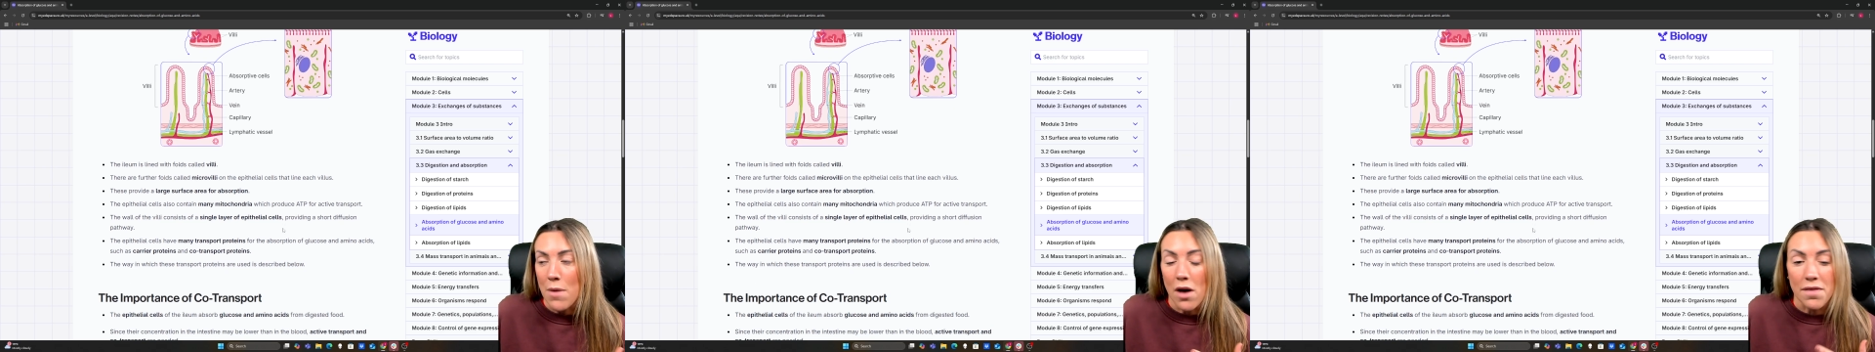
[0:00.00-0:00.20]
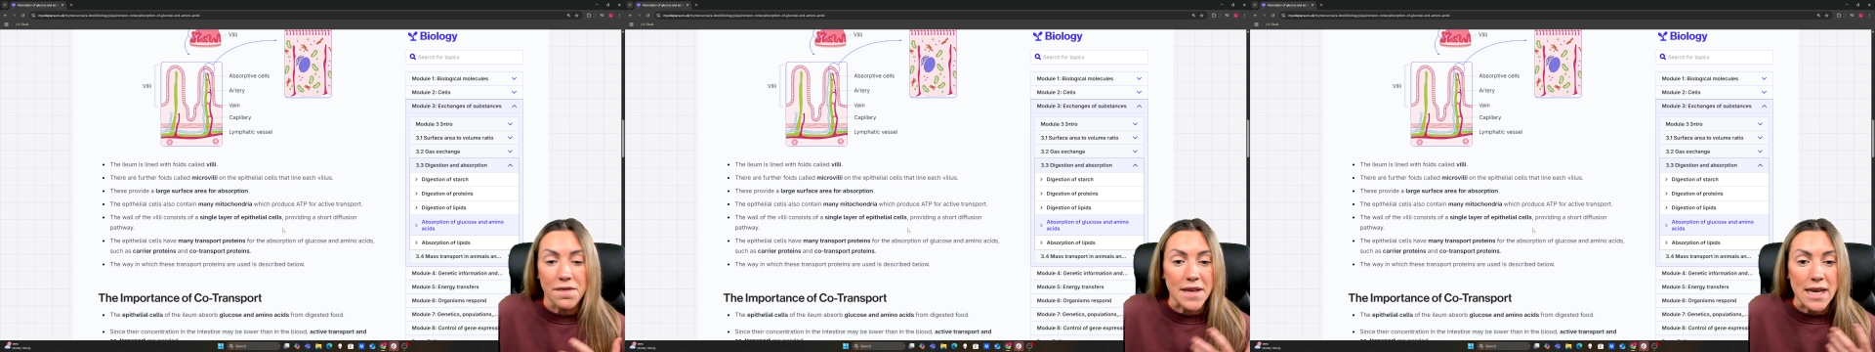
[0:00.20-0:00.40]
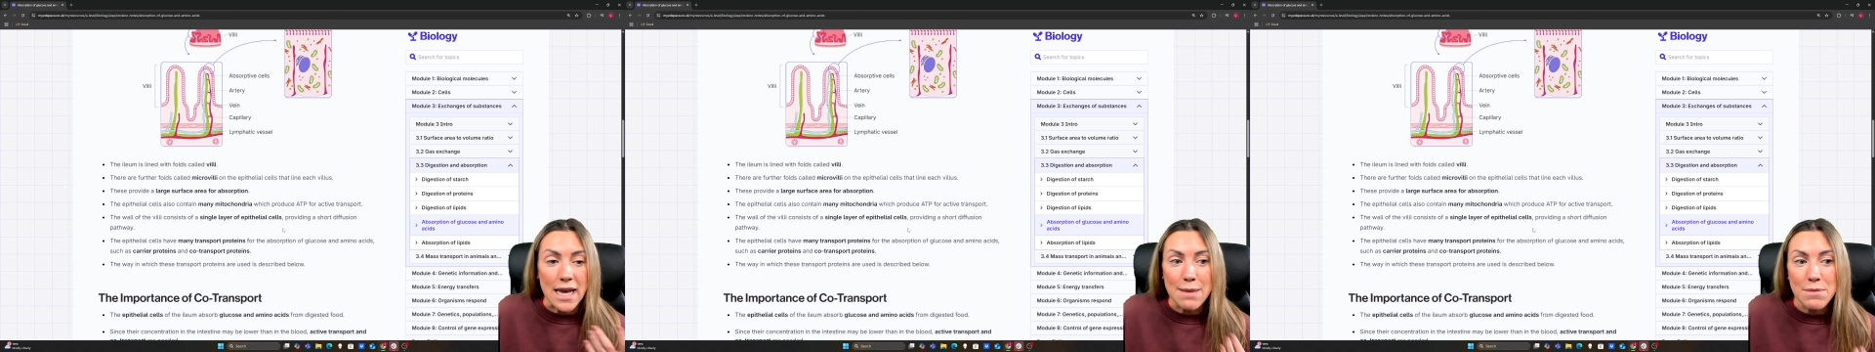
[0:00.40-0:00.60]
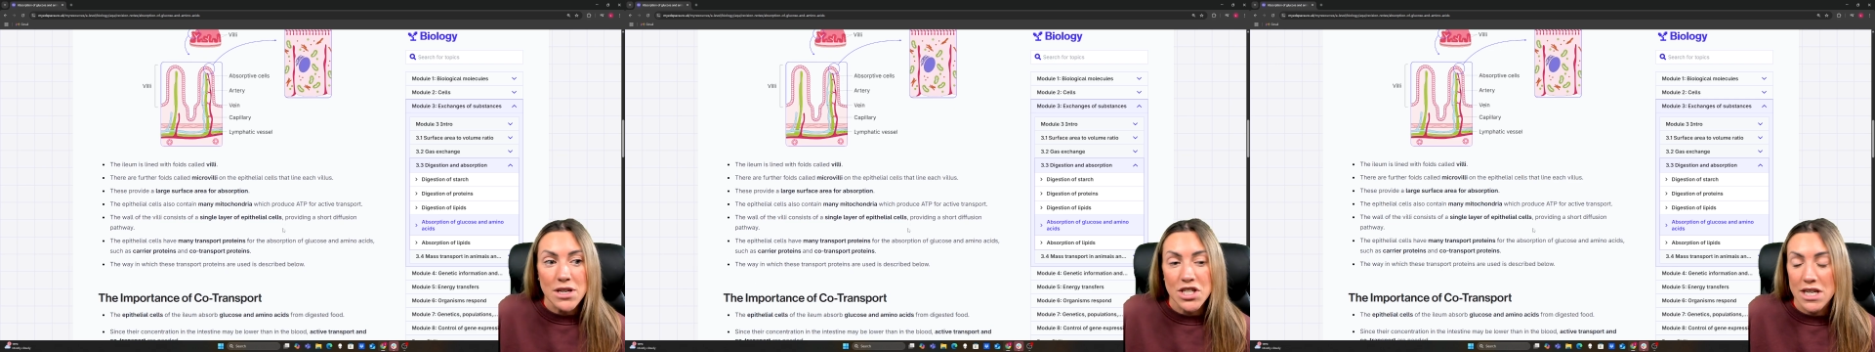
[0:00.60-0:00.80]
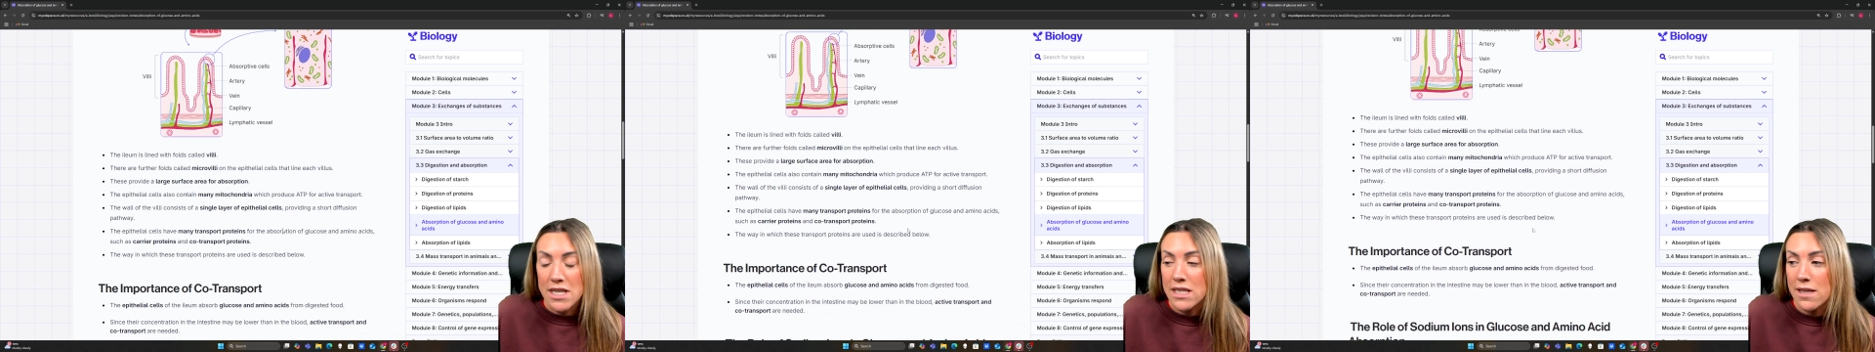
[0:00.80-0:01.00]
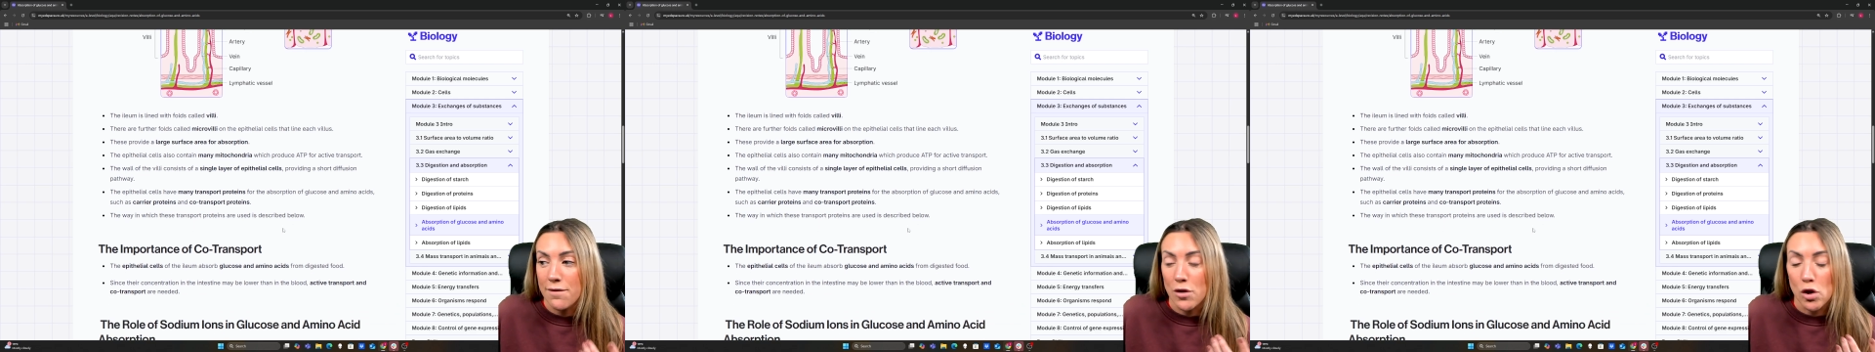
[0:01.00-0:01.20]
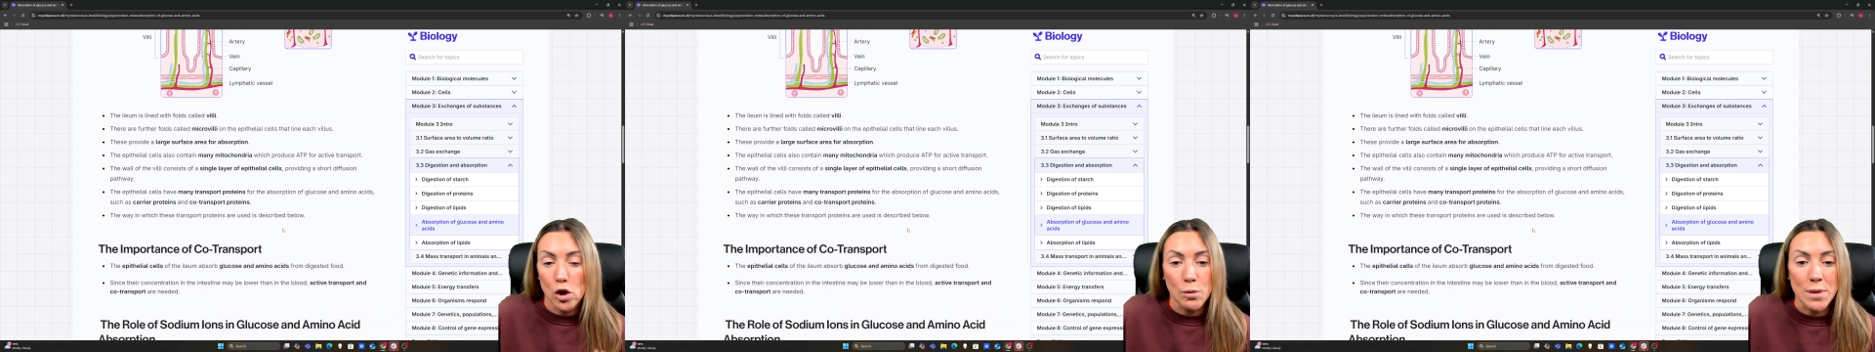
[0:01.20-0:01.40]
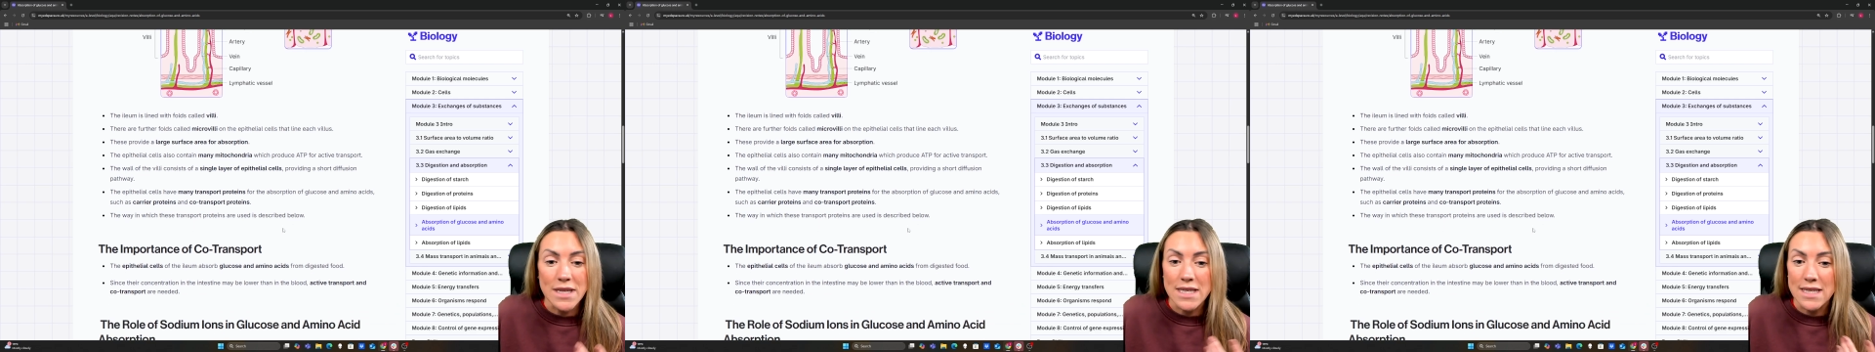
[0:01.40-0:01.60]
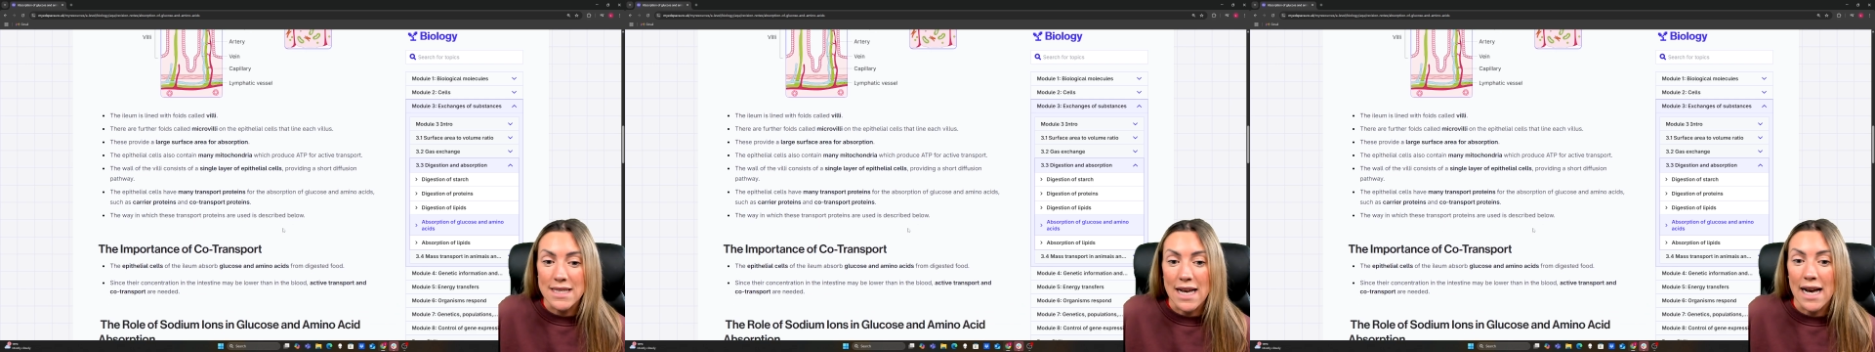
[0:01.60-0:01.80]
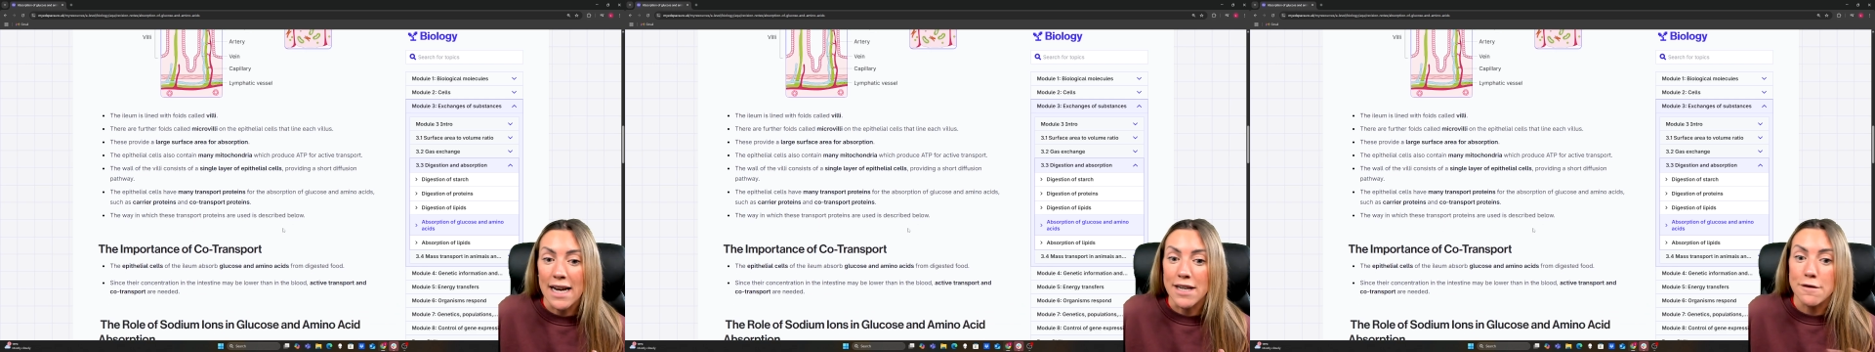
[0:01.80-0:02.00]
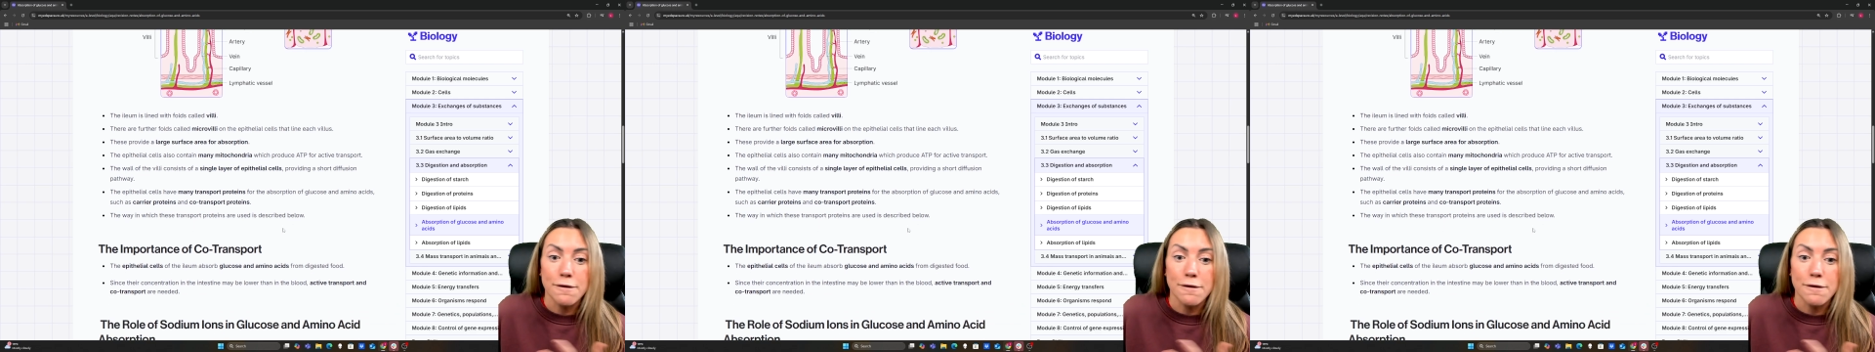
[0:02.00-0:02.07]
The images have all been designed